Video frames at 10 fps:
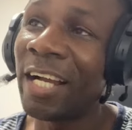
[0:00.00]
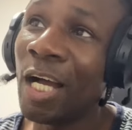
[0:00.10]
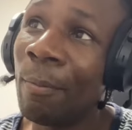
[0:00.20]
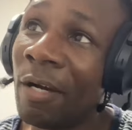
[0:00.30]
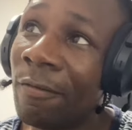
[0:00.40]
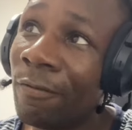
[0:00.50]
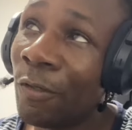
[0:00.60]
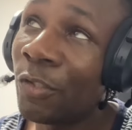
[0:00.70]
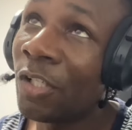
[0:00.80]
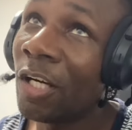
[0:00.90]
got my
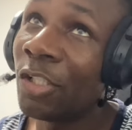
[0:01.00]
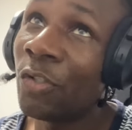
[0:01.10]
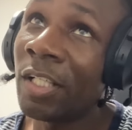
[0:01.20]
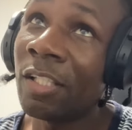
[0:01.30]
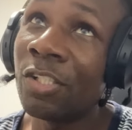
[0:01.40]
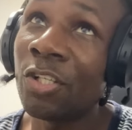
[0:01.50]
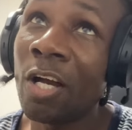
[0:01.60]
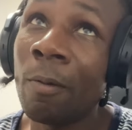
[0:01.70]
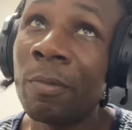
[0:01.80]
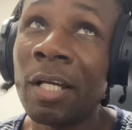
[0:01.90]
first contracted
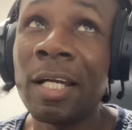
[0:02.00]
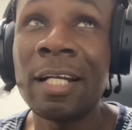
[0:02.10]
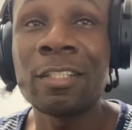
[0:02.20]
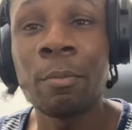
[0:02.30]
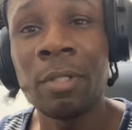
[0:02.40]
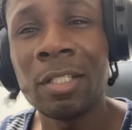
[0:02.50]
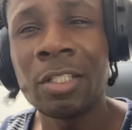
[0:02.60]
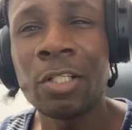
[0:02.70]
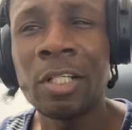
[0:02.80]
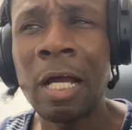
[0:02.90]
job when I got out the
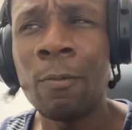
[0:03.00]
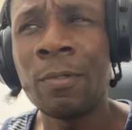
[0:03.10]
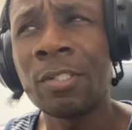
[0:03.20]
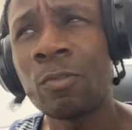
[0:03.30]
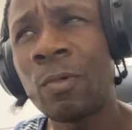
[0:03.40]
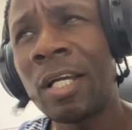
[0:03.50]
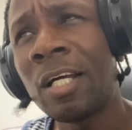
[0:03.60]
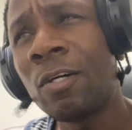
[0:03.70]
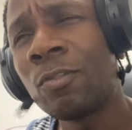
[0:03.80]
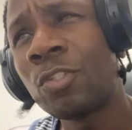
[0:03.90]
military. I was
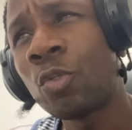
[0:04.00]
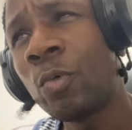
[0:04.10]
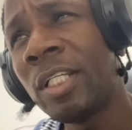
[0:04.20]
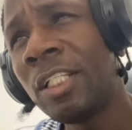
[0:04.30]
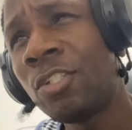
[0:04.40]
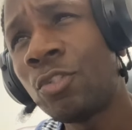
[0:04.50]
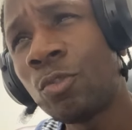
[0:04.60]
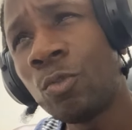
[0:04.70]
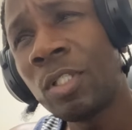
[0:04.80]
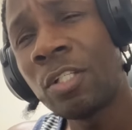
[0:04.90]
around
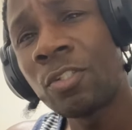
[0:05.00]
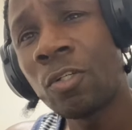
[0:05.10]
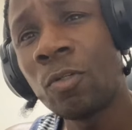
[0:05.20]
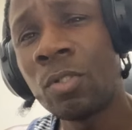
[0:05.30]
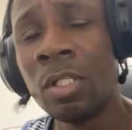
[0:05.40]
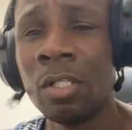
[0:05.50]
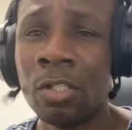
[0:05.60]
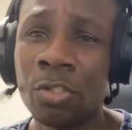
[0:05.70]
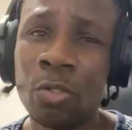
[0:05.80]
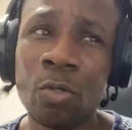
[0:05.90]
22 years old.
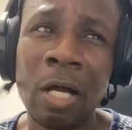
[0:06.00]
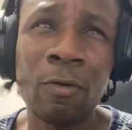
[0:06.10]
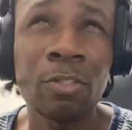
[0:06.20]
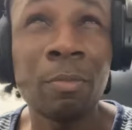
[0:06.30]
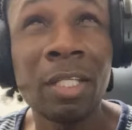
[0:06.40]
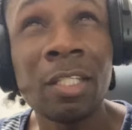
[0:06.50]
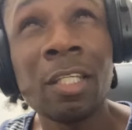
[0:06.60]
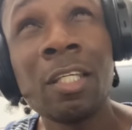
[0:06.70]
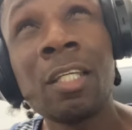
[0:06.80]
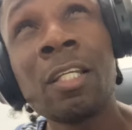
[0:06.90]
So I was
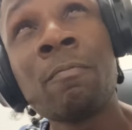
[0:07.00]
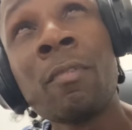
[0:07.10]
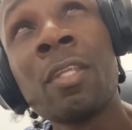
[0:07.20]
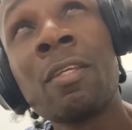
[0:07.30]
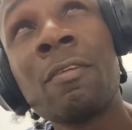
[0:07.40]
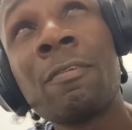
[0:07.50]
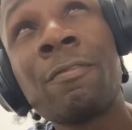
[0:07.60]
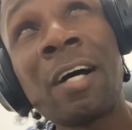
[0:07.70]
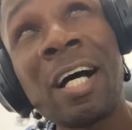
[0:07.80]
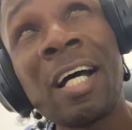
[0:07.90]
making
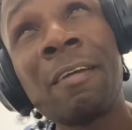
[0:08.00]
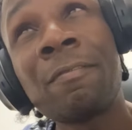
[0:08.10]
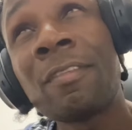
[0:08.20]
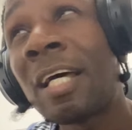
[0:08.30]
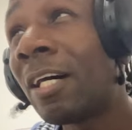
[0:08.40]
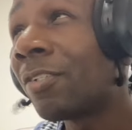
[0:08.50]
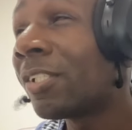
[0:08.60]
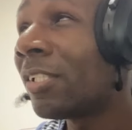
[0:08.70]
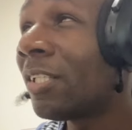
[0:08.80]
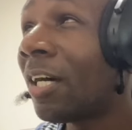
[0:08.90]

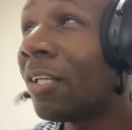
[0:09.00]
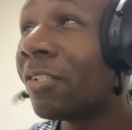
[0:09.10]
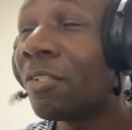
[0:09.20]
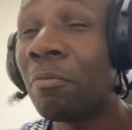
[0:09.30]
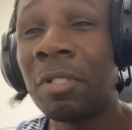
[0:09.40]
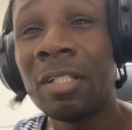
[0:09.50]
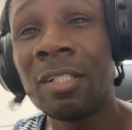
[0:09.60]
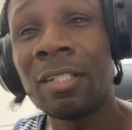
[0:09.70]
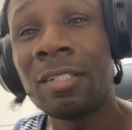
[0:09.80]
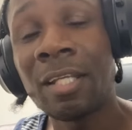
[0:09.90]
$5,000 a
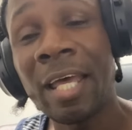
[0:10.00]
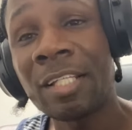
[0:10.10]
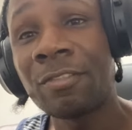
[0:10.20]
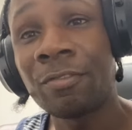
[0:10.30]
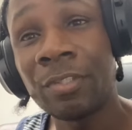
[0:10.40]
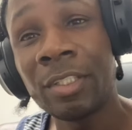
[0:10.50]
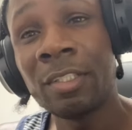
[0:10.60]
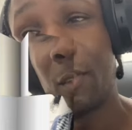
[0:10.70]
month tax free.